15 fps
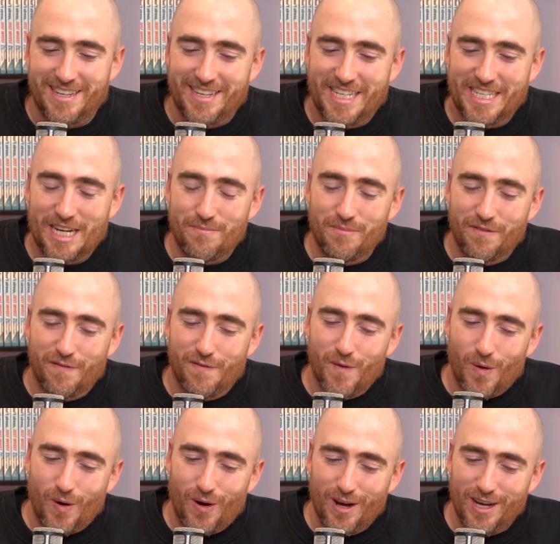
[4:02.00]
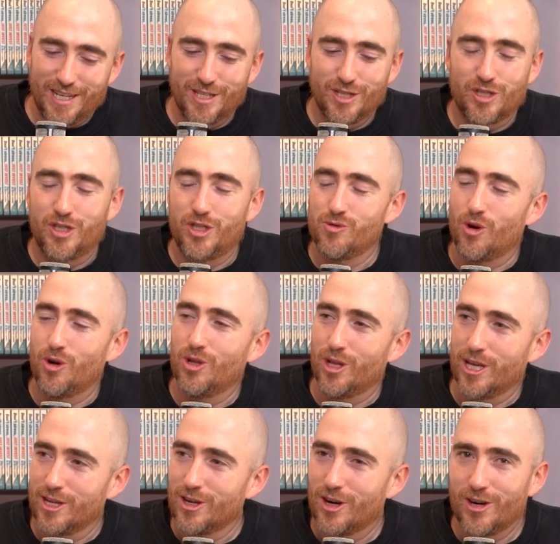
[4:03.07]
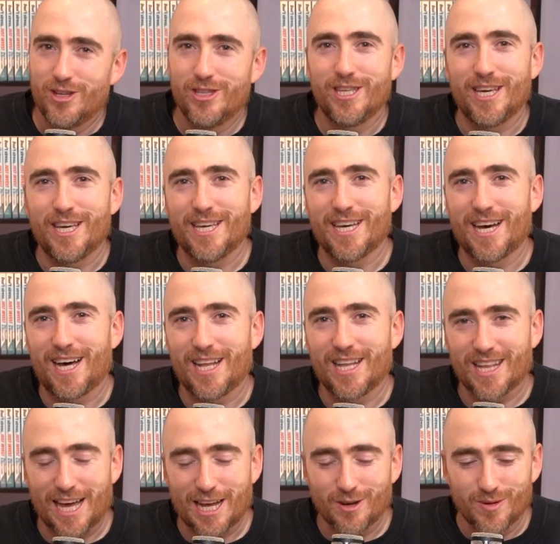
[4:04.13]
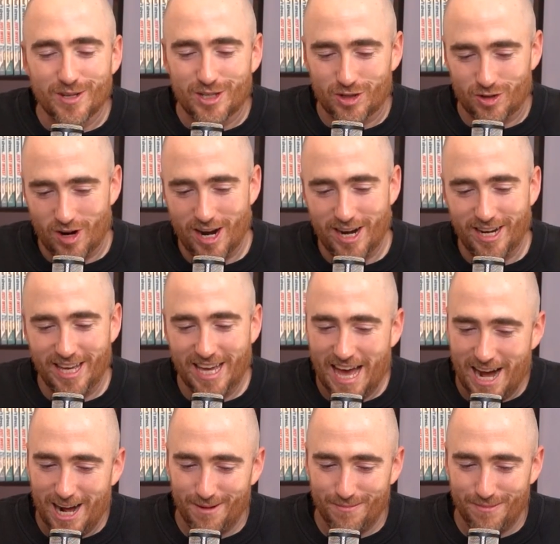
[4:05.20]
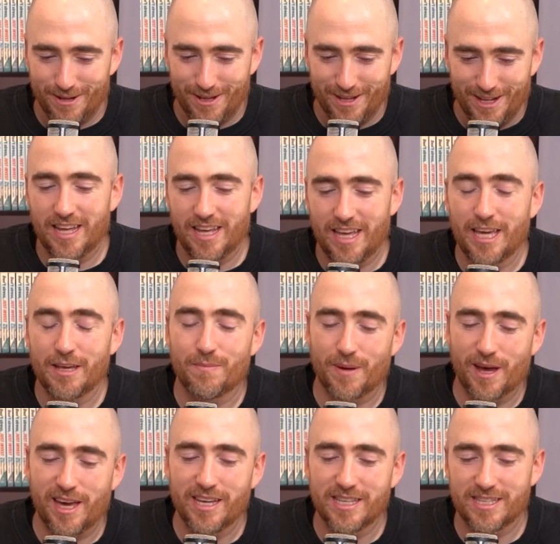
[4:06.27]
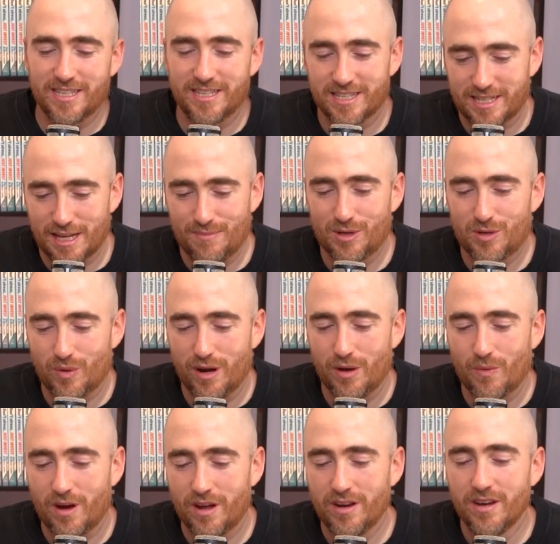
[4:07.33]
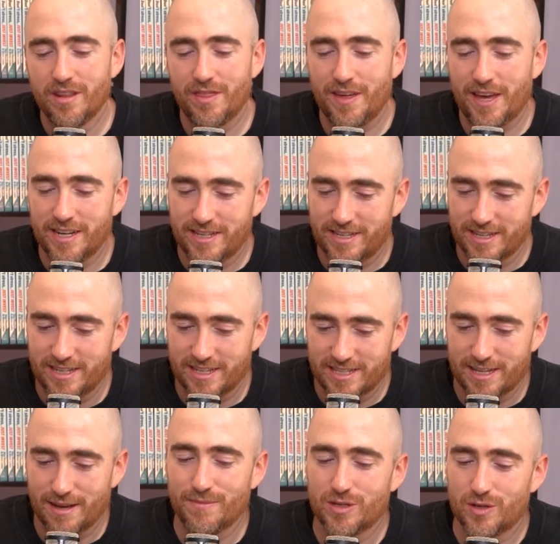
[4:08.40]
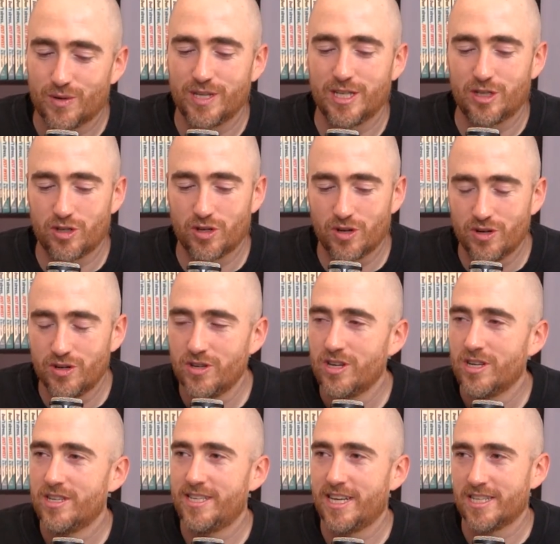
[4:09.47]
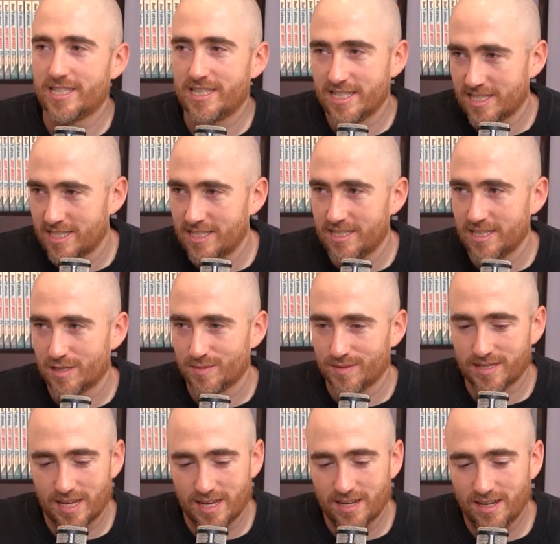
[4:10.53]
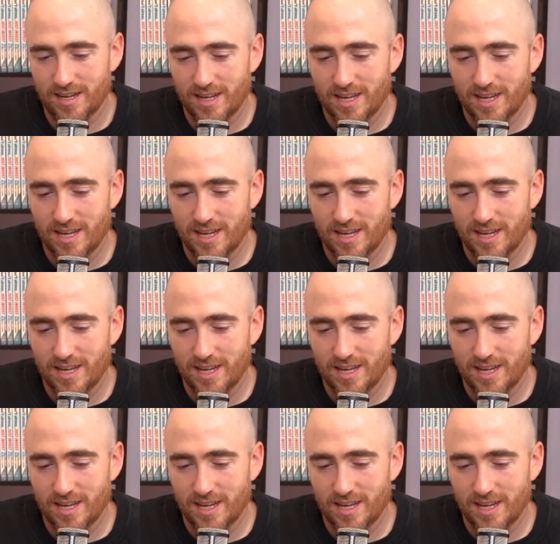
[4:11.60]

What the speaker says: Number 4 is Duolingo, the language training app. It peaked in December 21, then to December 22, down 66%.